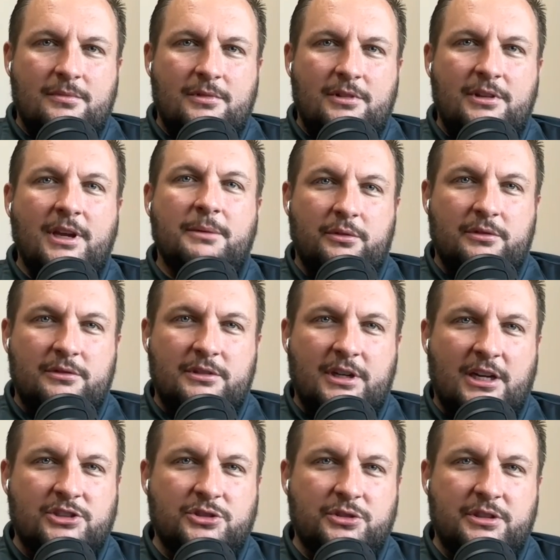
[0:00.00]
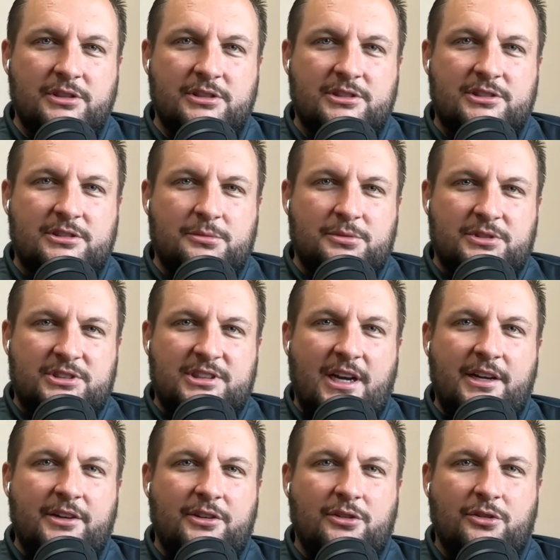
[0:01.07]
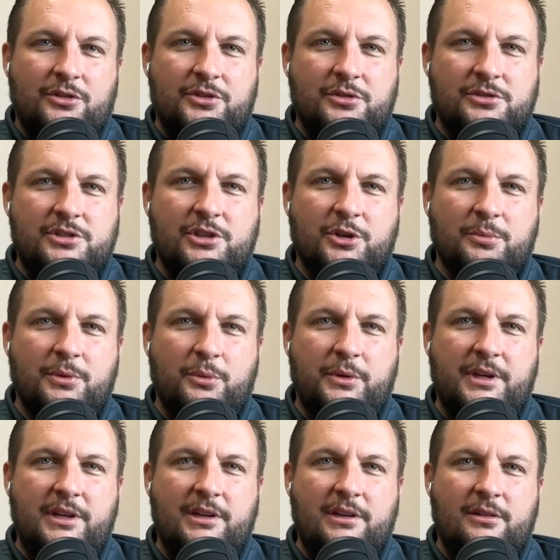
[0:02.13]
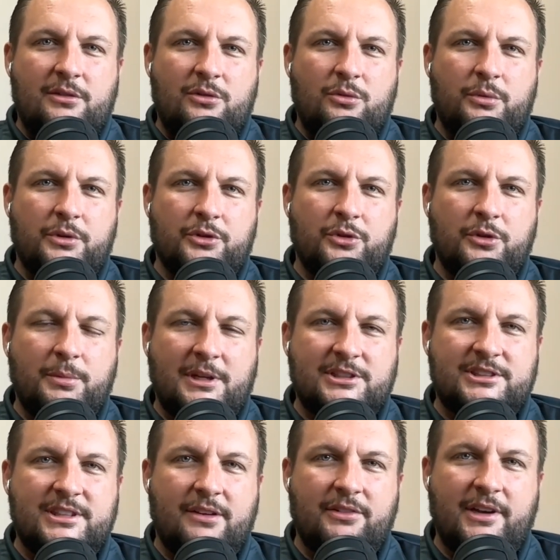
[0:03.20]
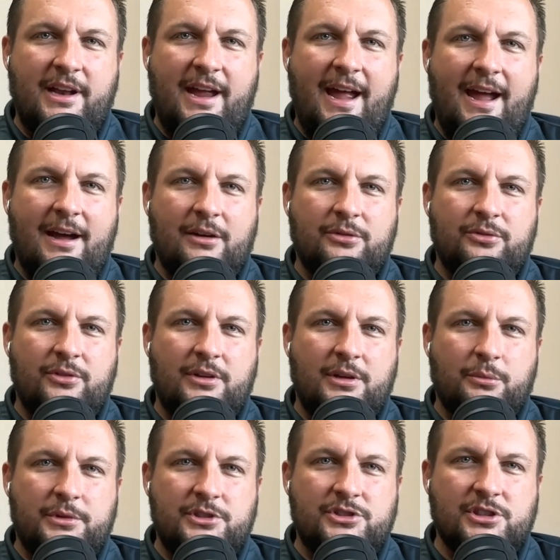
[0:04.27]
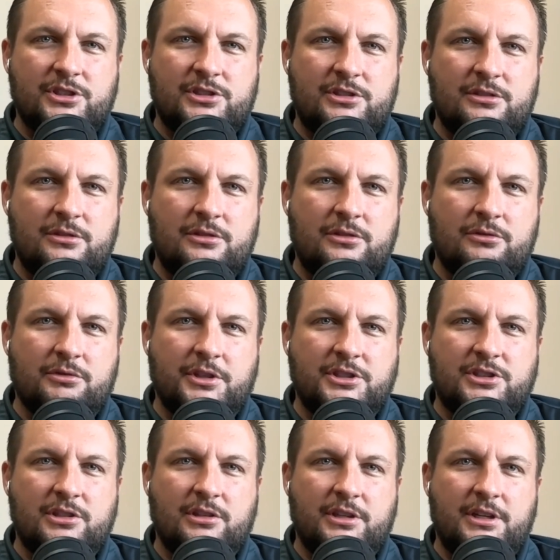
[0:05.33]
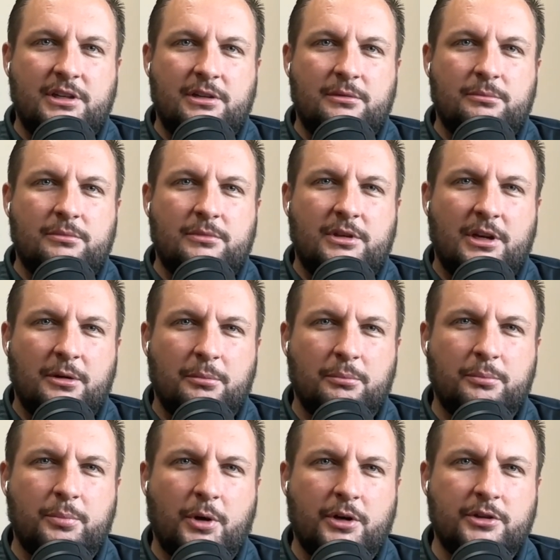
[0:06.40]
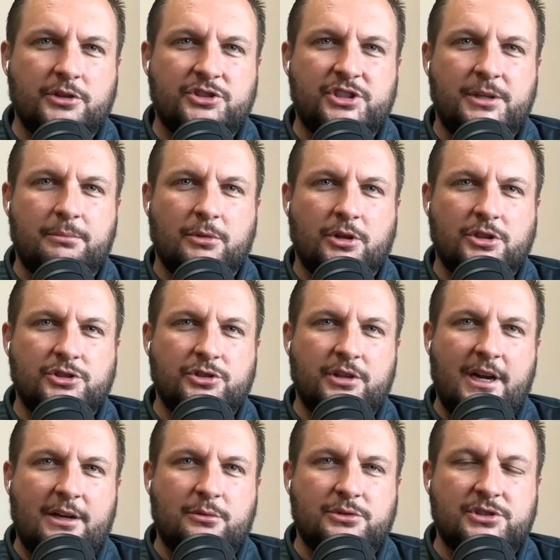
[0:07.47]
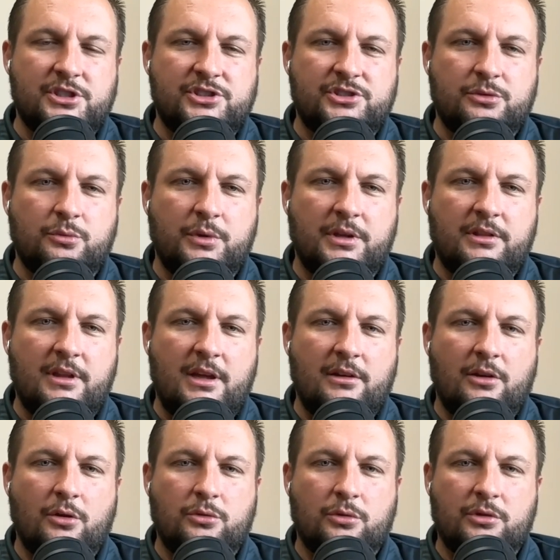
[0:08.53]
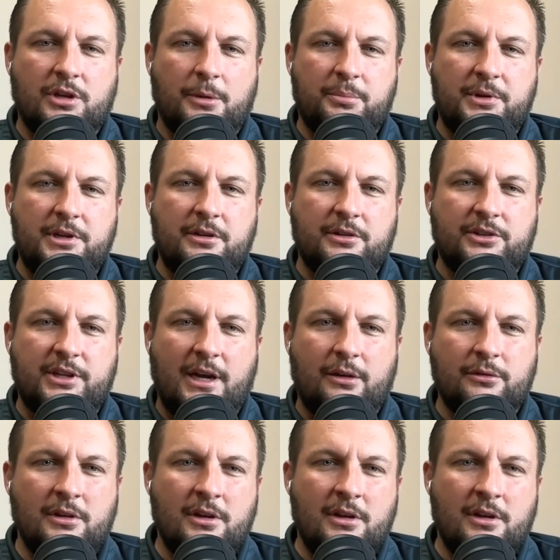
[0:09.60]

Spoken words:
Yep. Actually, some exciting little news here, but we were doing about 7.5, and we just recently did a partnership merger acquisition with a local company here in town